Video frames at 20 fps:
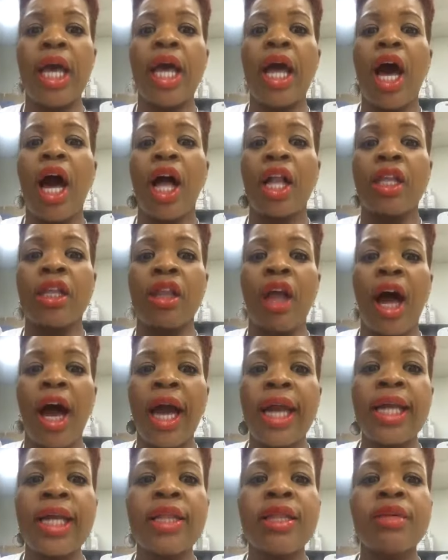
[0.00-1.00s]

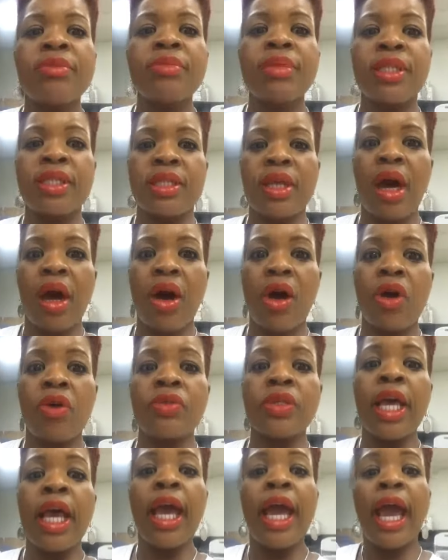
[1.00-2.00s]
aligning
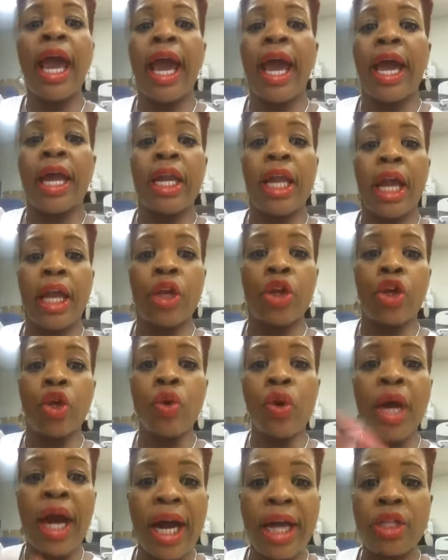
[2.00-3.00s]
themselves and
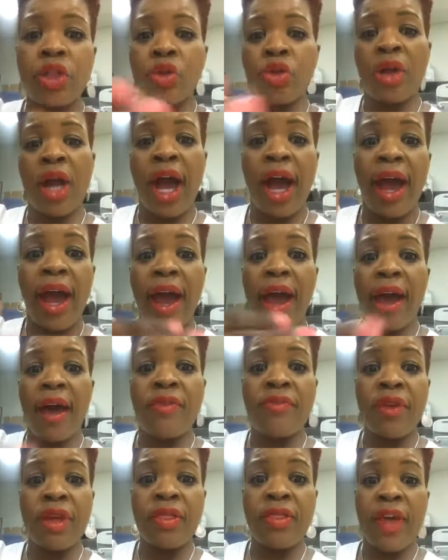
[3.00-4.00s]
you guys are not
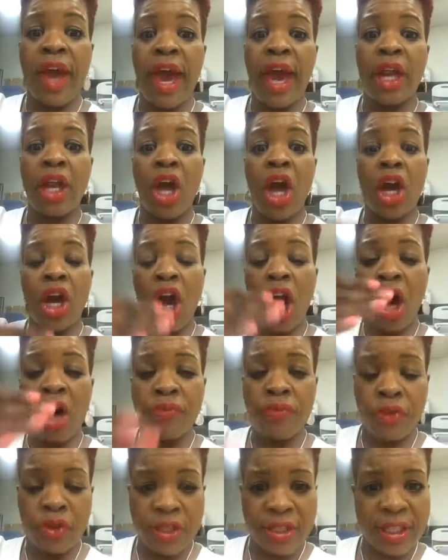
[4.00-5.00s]
having that
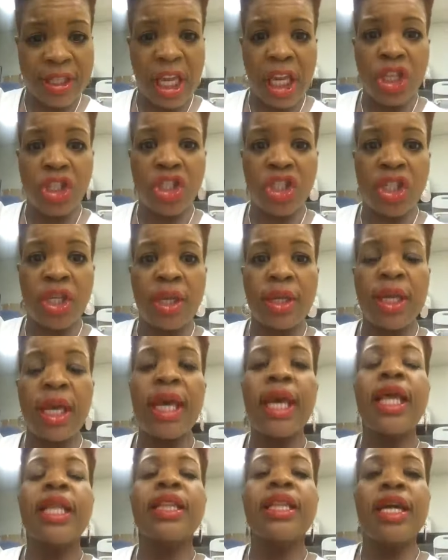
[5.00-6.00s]
conversation,
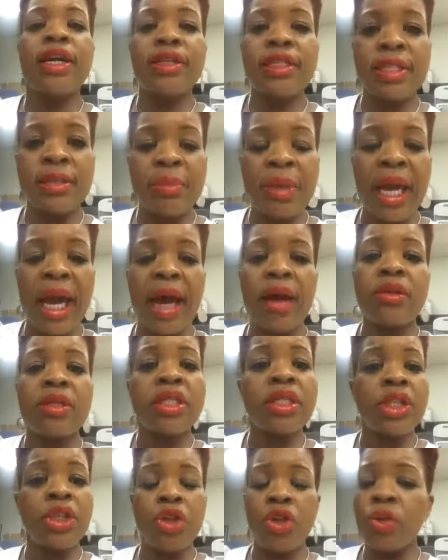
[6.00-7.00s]
there's some
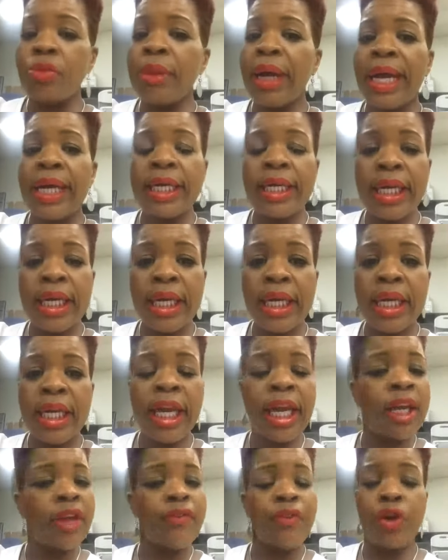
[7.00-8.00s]
counseling you might need.
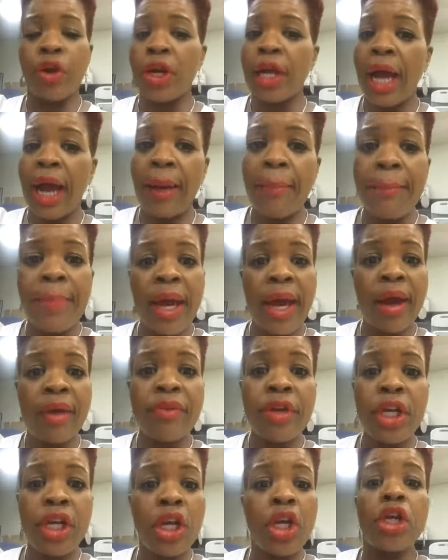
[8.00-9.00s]
And if you're not
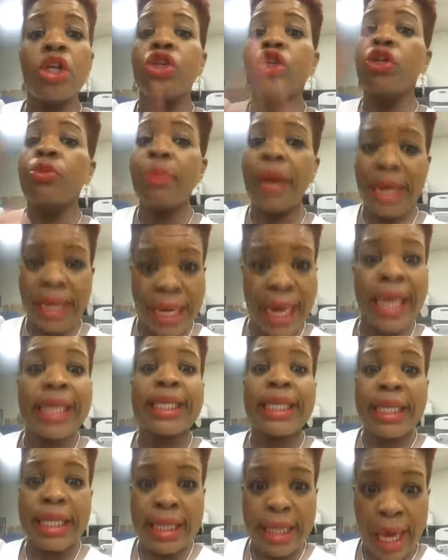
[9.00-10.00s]
married, you might not
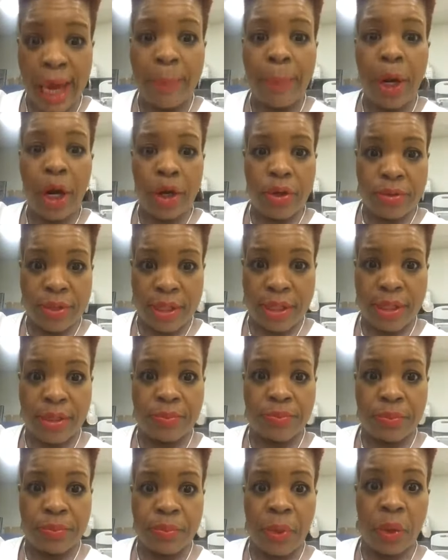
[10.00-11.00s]
need that
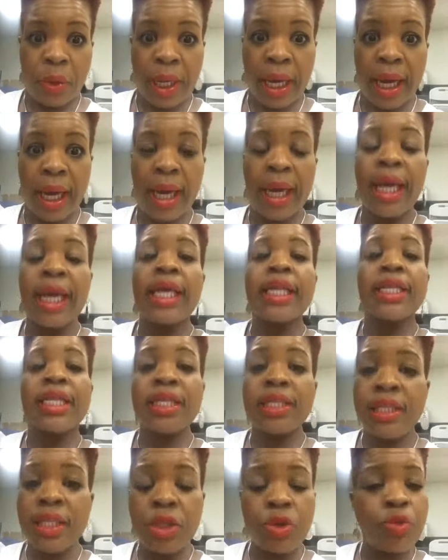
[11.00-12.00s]
person. Okay,
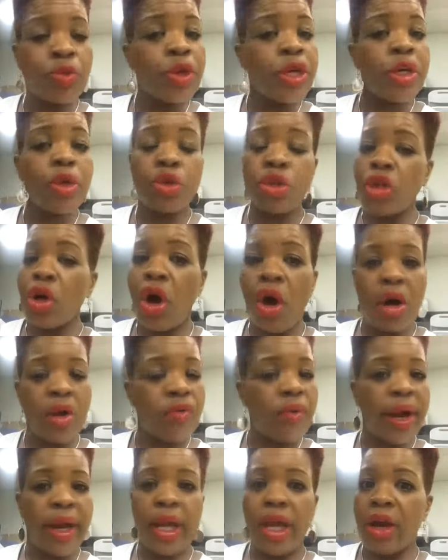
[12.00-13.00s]
this is real talk
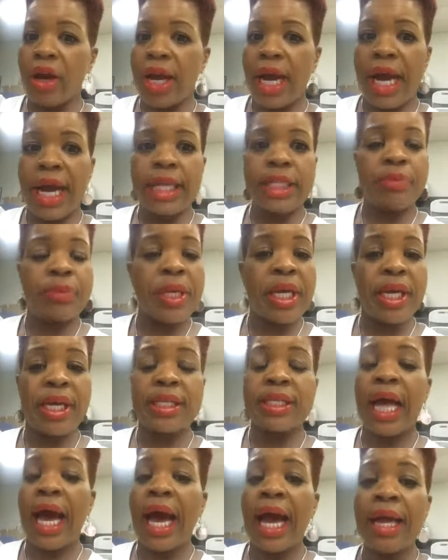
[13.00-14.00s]
right here, guys,
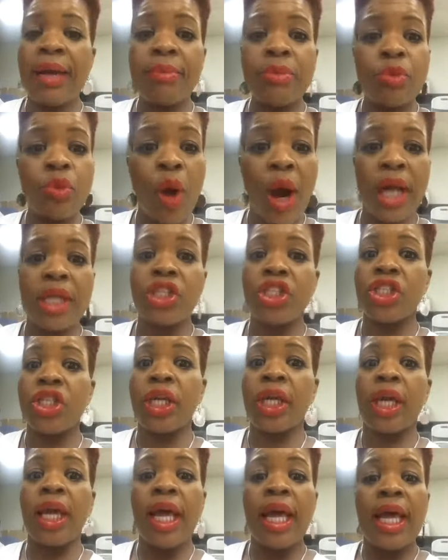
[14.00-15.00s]
because I am
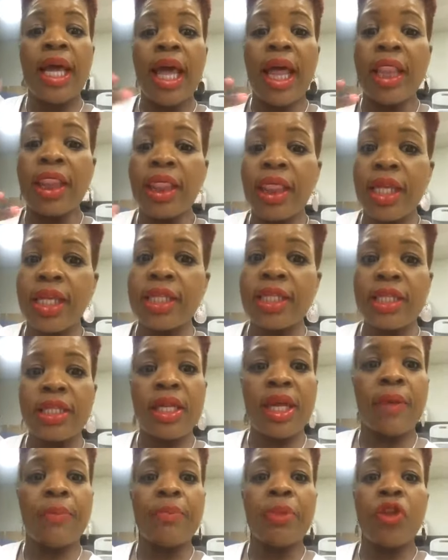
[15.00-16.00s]
watching and
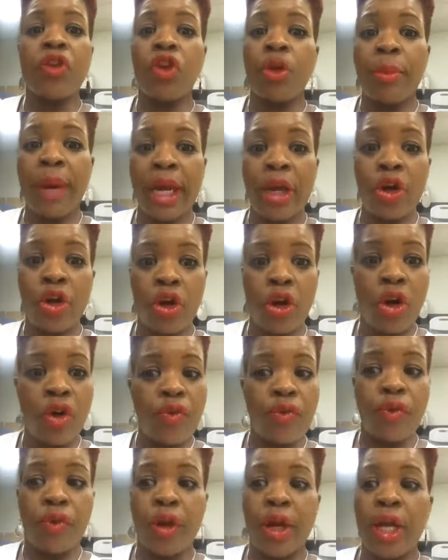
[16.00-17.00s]
listening to my
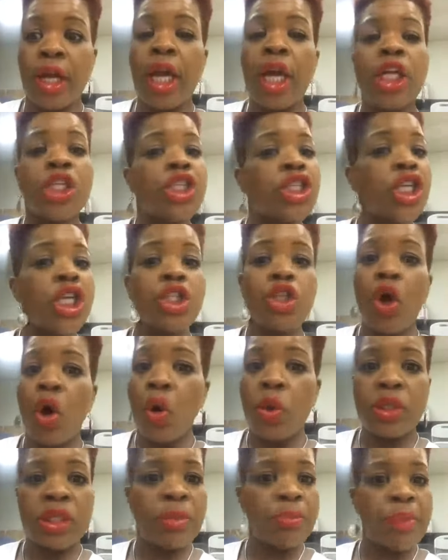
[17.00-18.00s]
girlfriend. She's
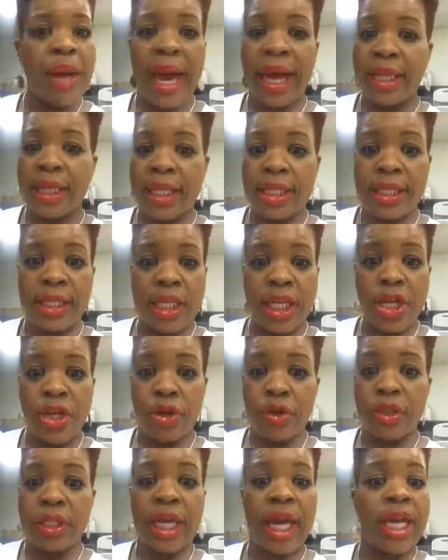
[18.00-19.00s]
holding back the
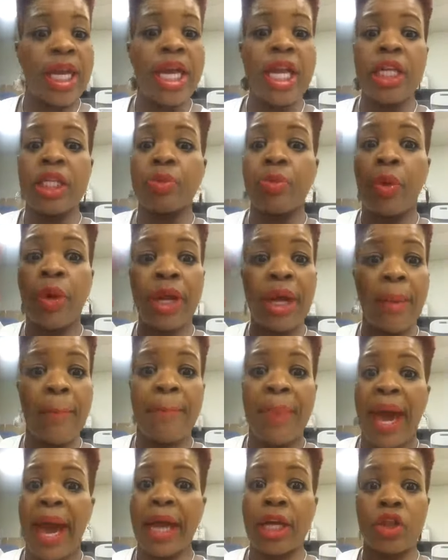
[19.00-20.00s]
tears, and it is bringing
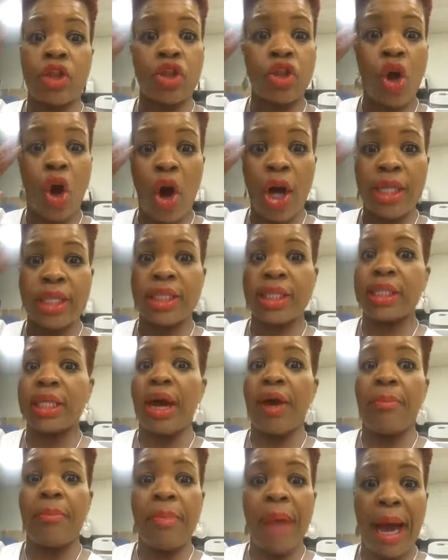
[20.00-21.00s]
back thoughts
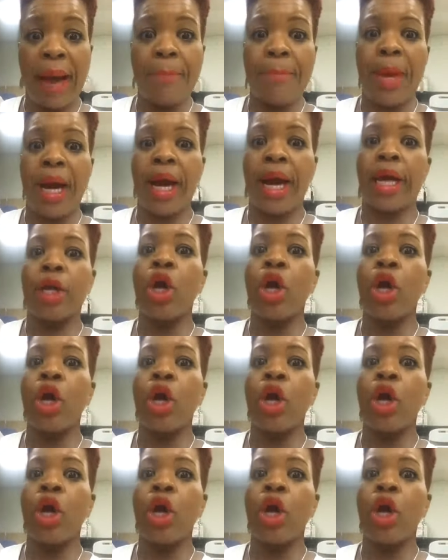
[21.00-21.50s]
of my mind